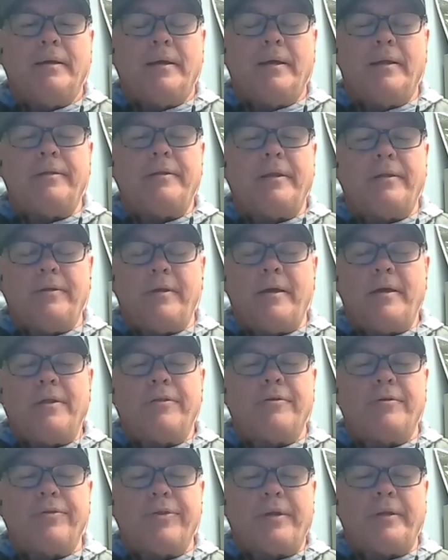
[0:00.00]
And then the
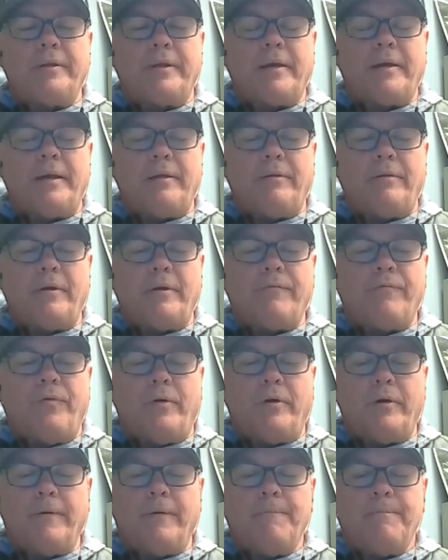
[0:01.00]
other thing that I look
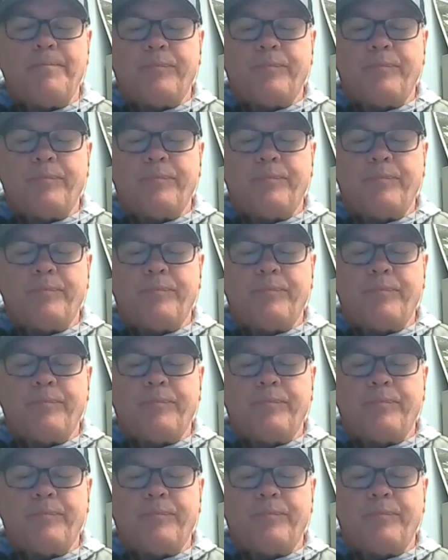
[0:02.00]
for